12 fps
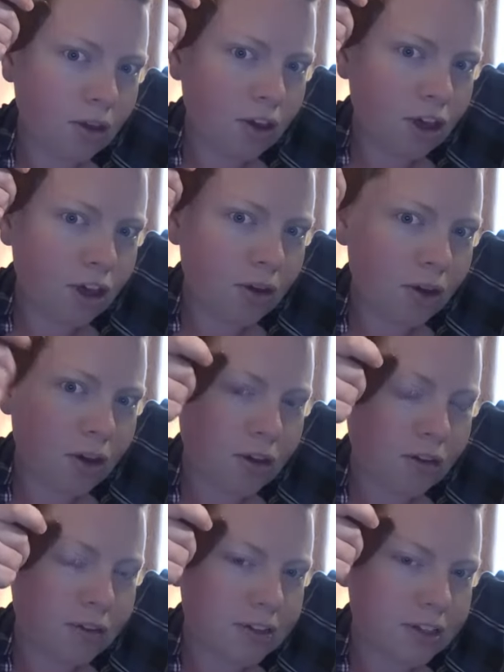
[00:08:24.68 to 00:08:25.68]
can go
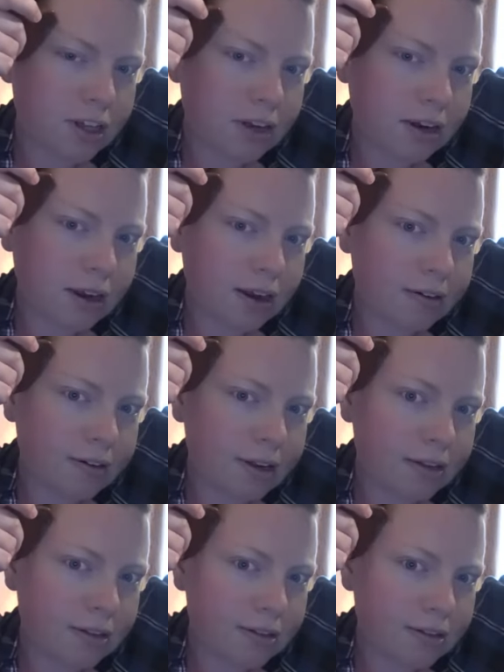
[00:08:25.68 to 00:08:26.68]
over certain
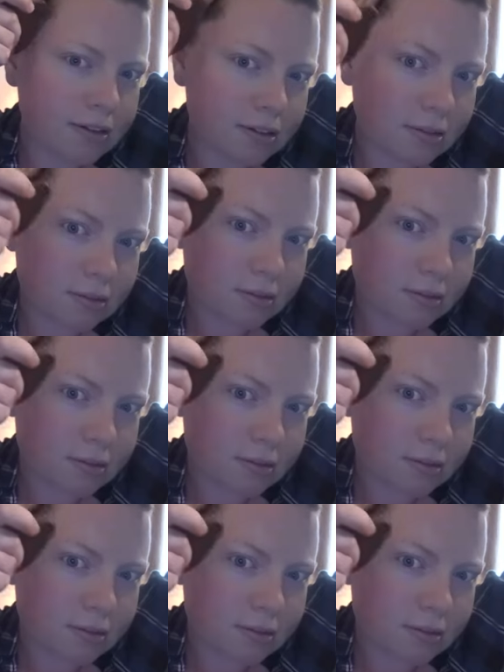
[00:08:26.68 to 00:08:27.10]
areas